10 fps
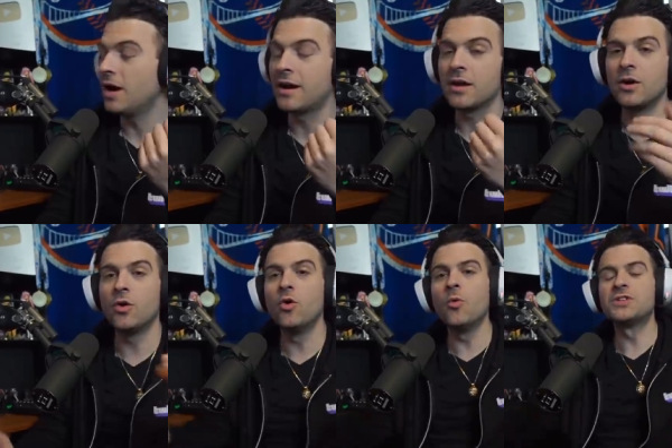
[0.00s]
Alright,
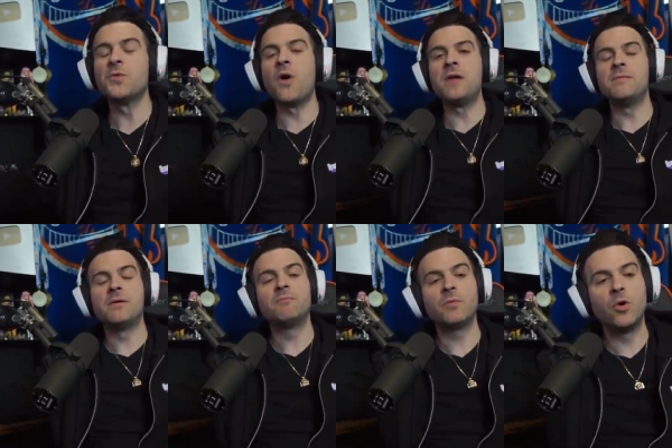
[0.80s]
who was the one
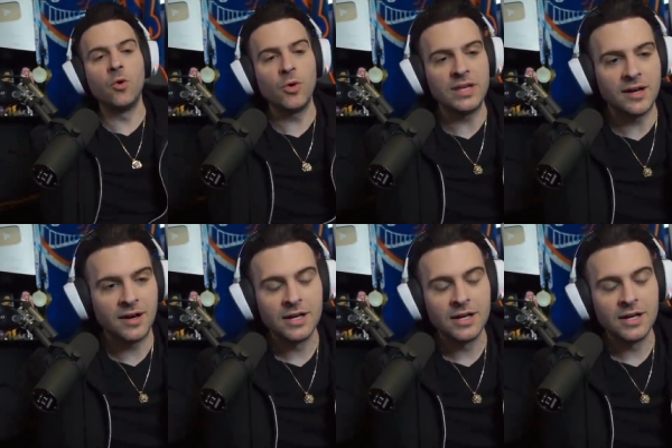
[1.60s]
who here